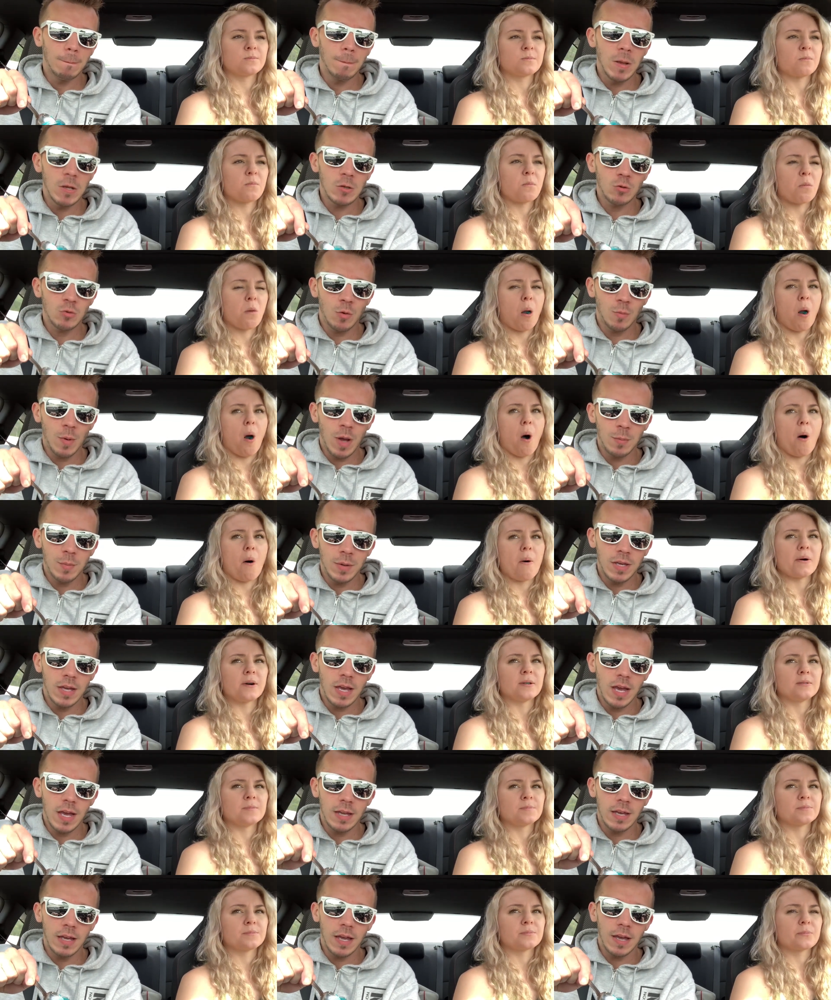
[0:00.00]
Speaker 1: This one might be
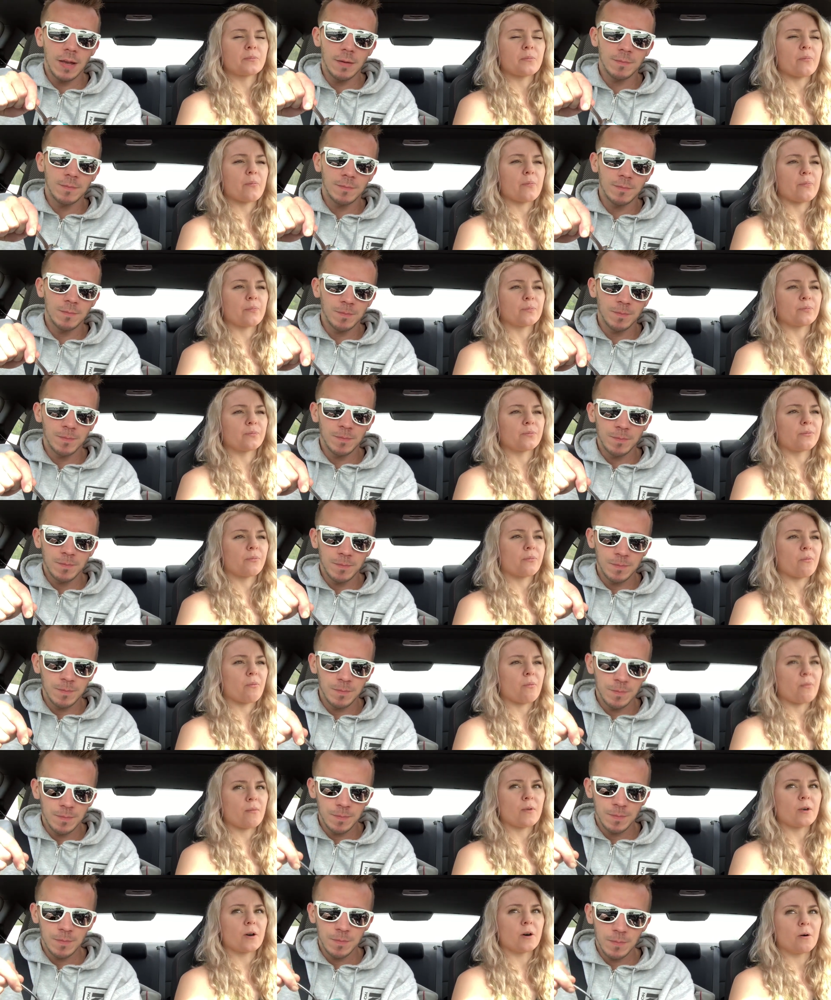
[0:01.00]
gang gang
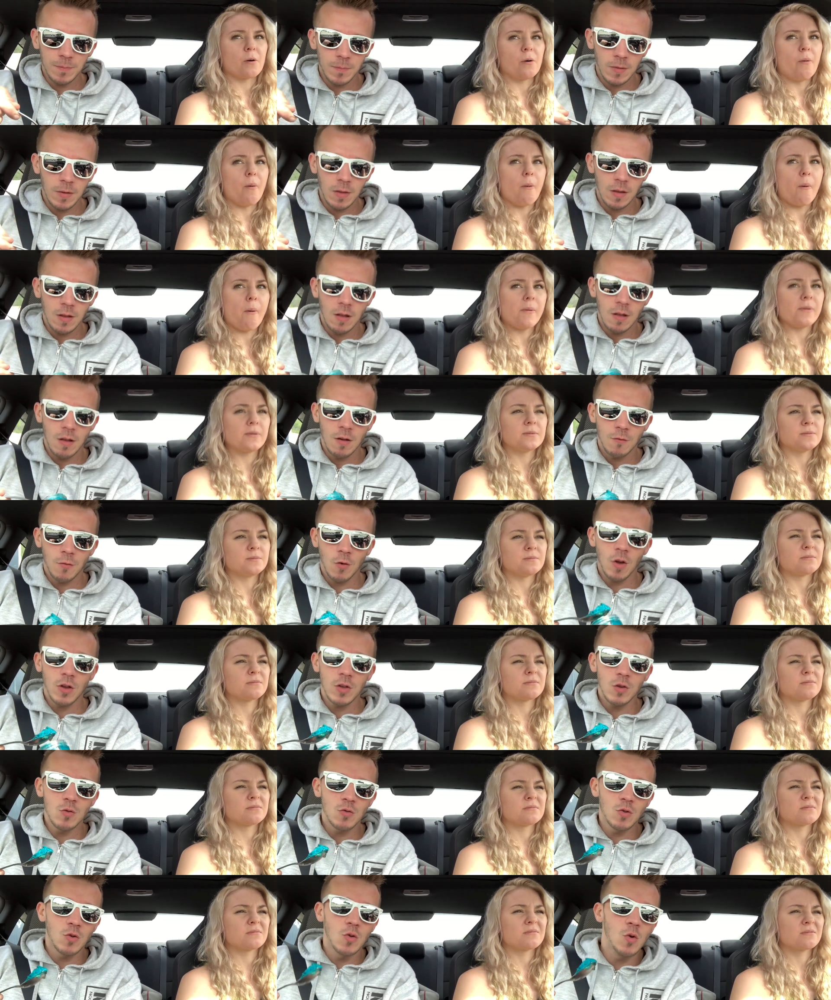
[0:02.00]
for all
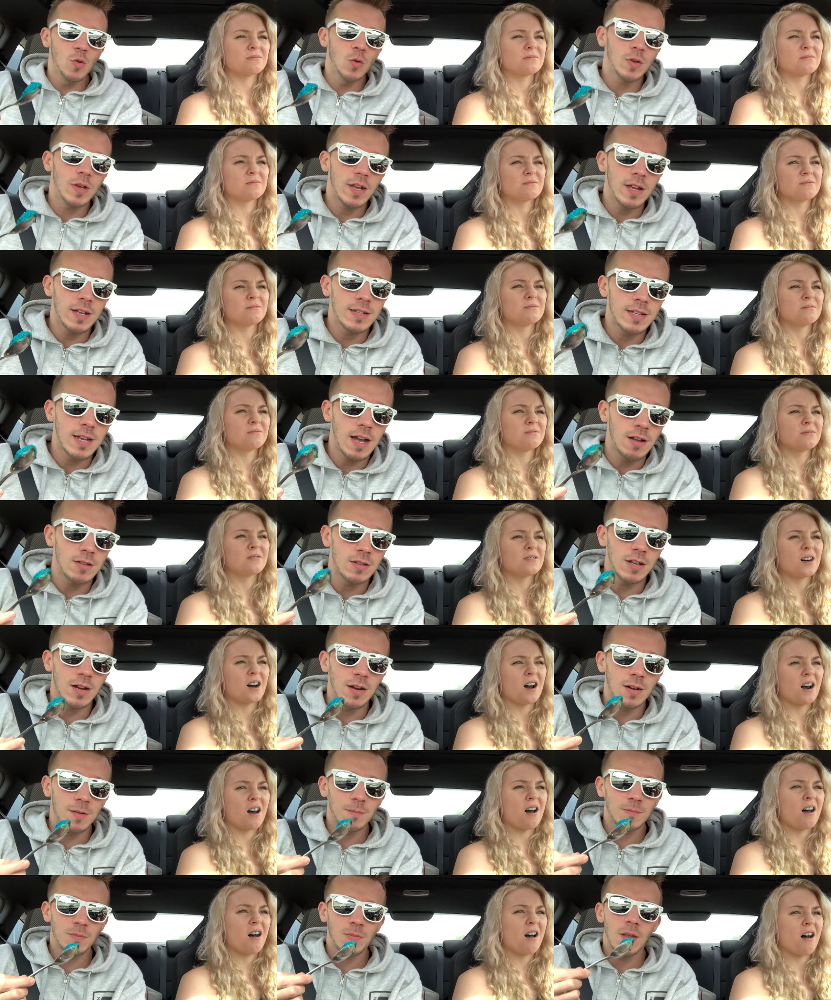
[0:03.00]
you cool kids out there.
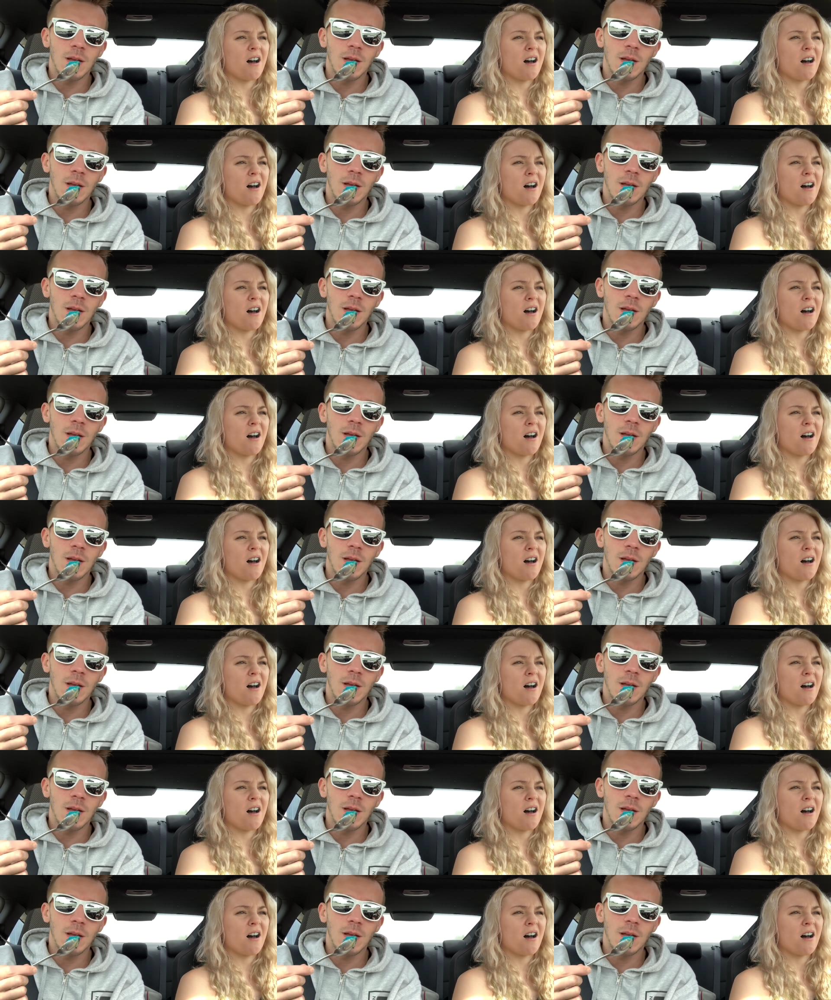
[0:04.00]
There's